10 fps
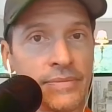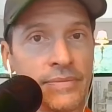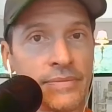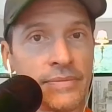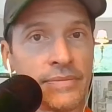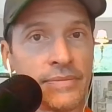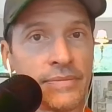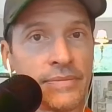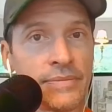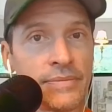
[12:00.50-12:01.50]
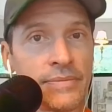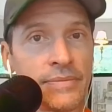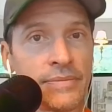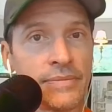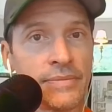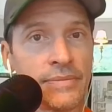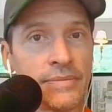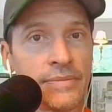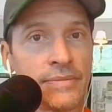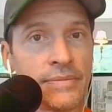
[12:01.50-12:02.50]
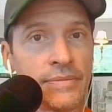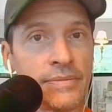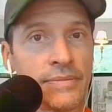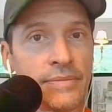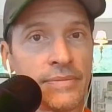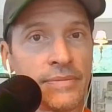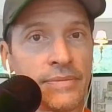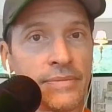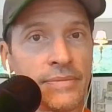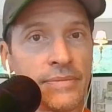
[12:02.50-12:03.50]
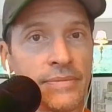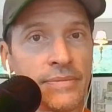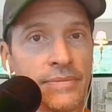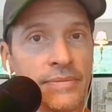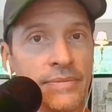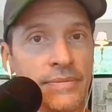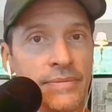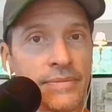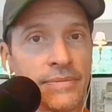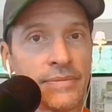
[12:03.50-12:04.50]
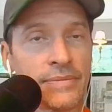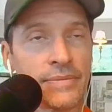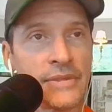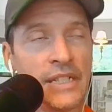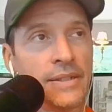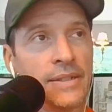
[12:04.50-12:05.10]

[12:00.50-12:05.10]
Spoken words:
No words are spoken by the person on screen.